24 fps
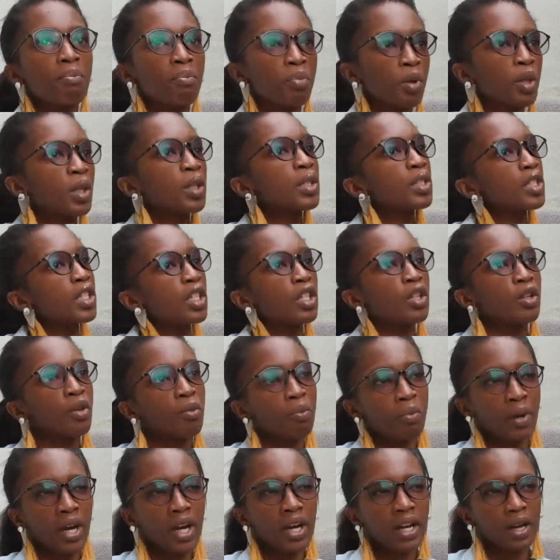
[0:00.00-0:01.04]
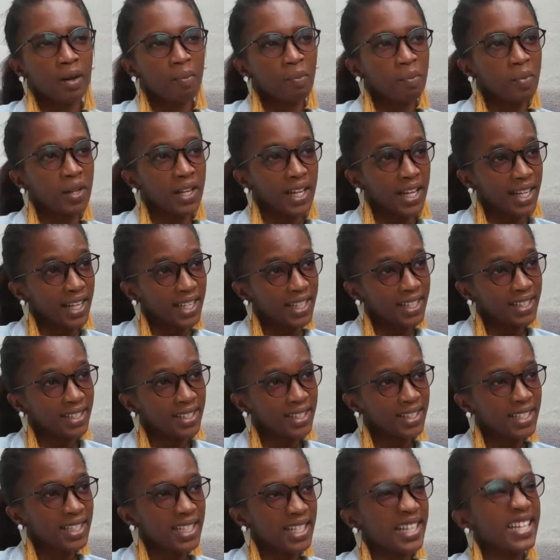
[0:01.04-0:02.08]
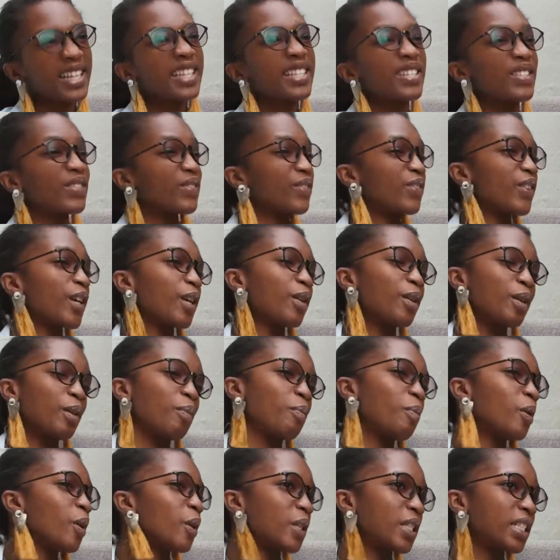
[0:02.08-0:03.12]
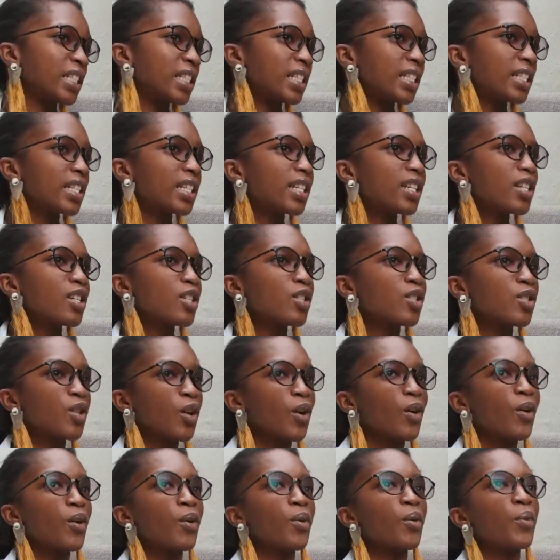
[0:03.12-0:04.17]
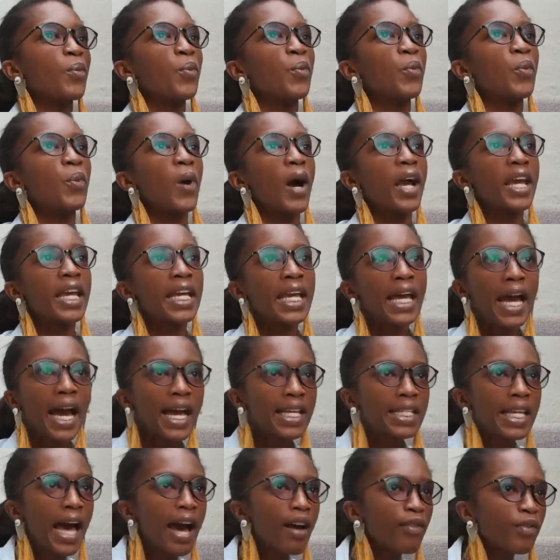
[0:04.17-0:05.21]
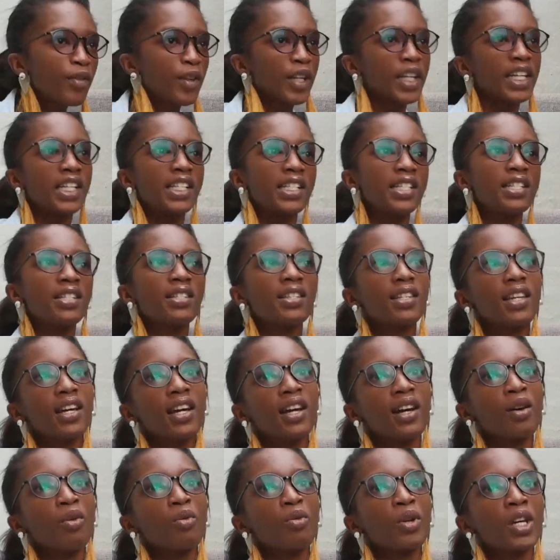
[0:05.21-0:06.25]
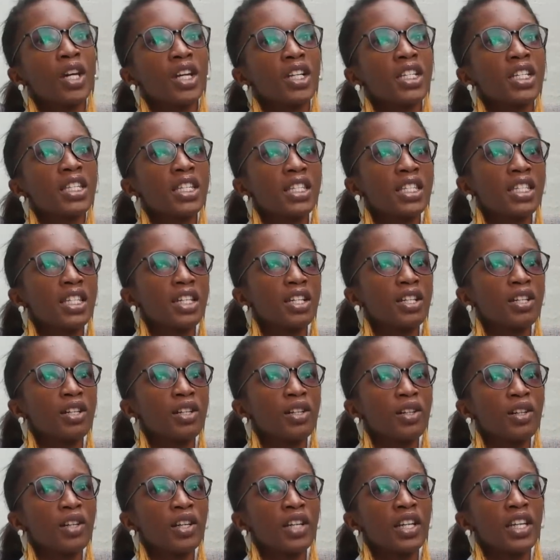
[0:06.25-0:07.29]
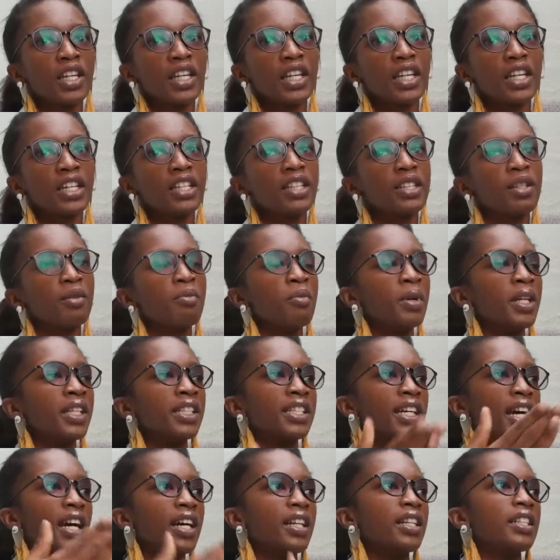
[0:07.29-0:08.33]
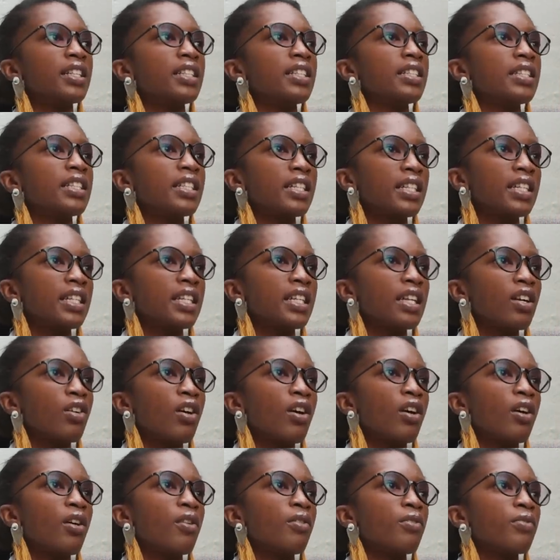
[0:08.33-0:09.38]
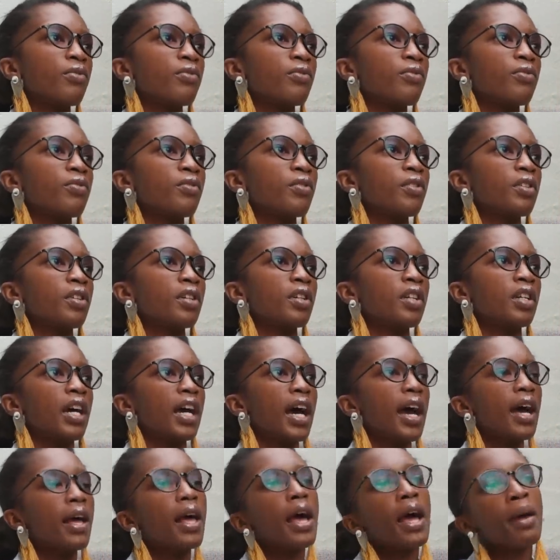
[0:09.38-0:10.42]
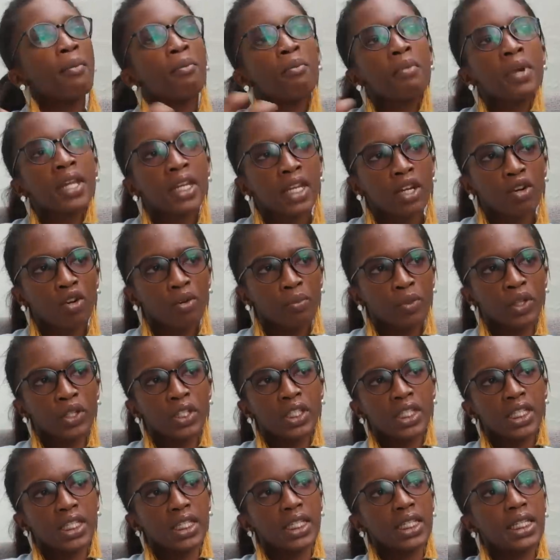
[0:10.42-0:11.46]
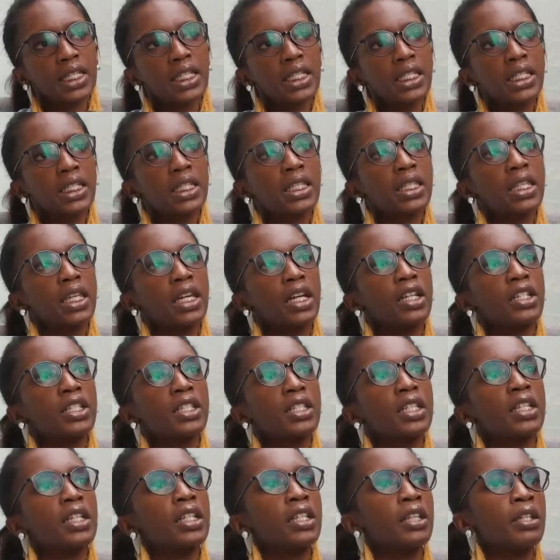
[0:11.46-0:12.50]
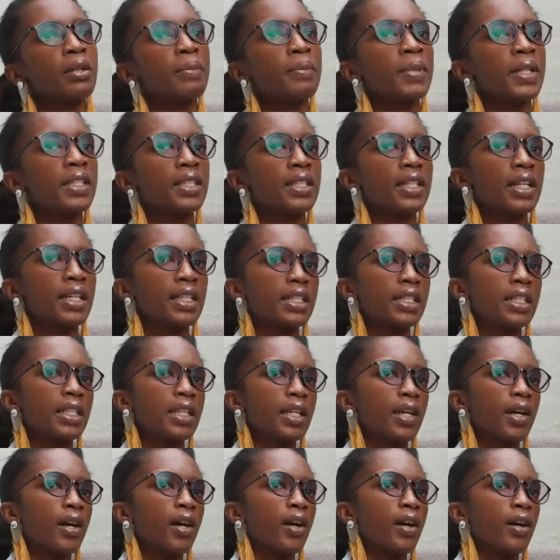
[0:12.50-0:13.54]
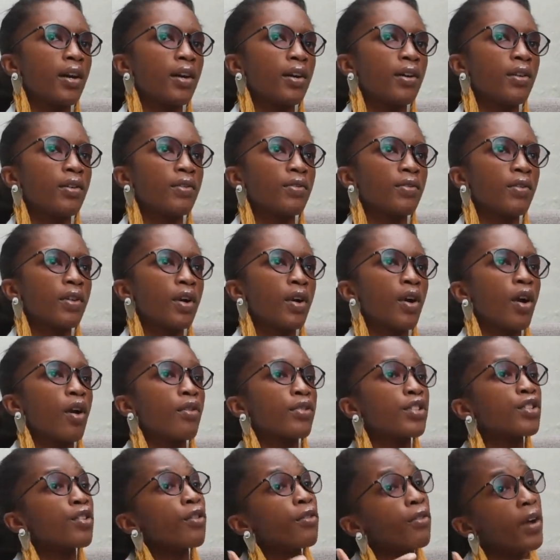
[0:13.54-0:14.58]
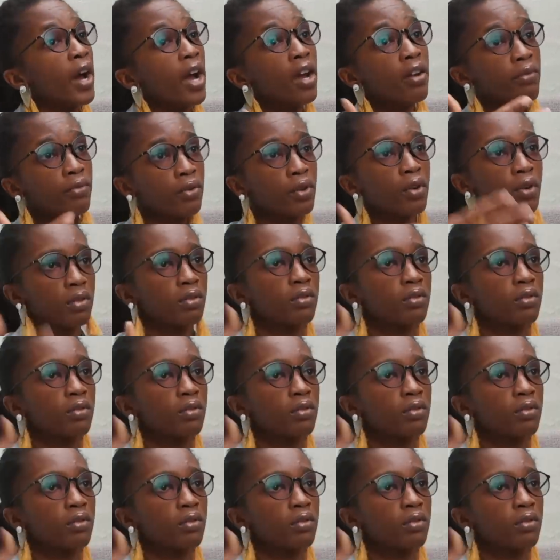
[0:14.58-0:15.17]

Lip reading: building your backup plans mm-hmm. is very important. So as Africans, we are still in the mentality of and many communities, at least, they yeah. are still in the mentality of survival,